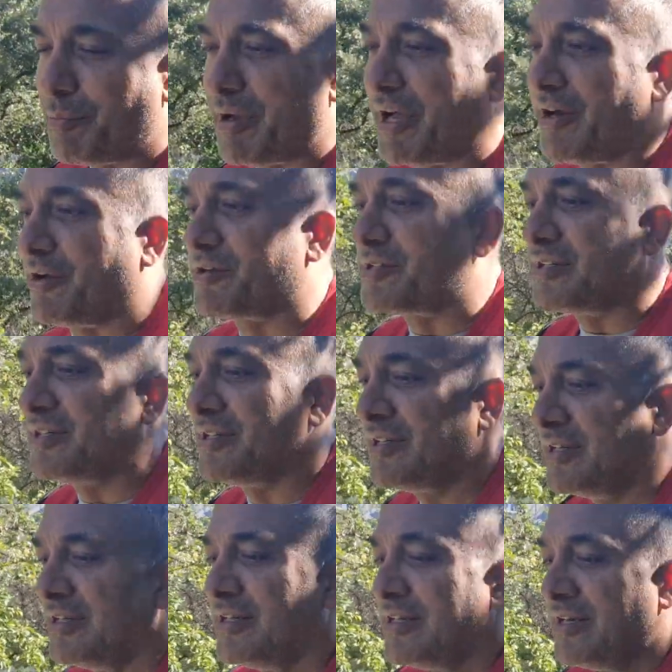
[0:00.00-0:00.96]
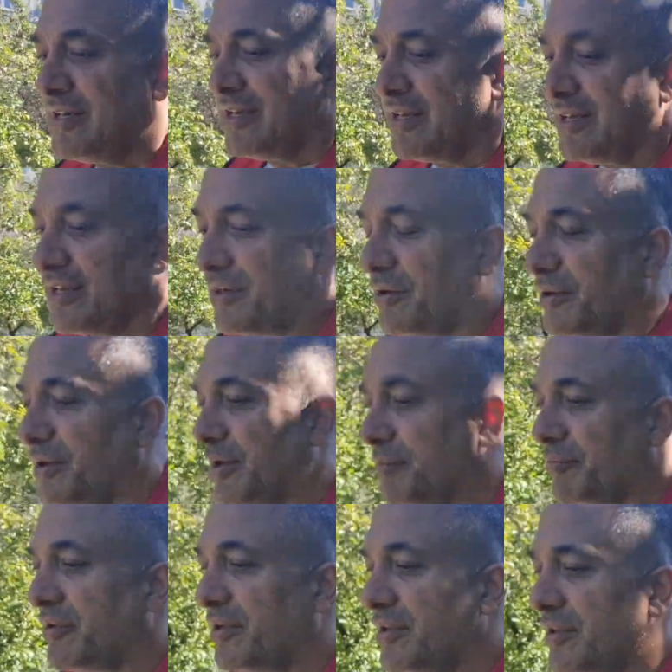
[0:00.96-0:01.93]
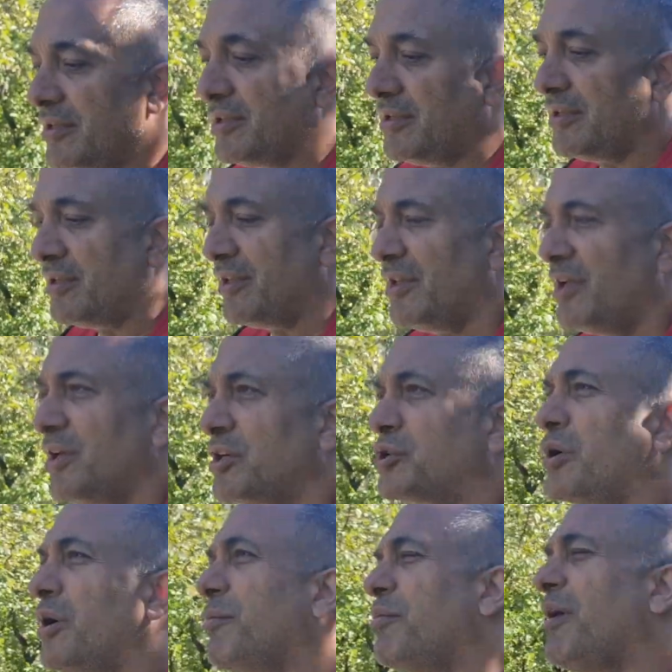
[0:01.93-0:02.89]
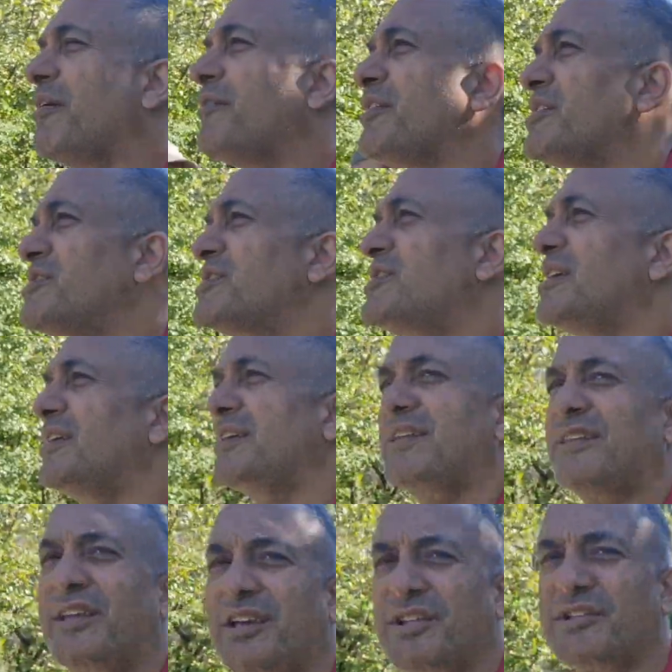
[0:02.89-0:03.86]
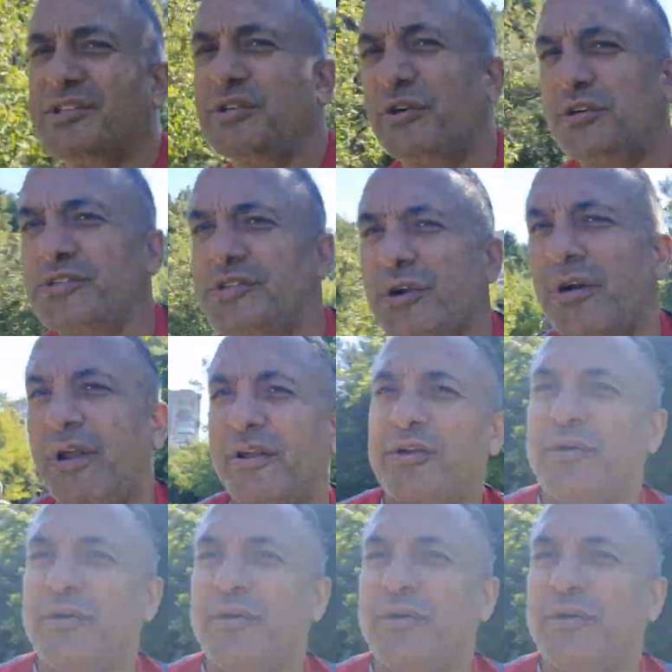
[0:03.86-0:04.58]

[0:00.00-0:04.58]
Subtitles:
about. You know, Trump, obviously the concerns are on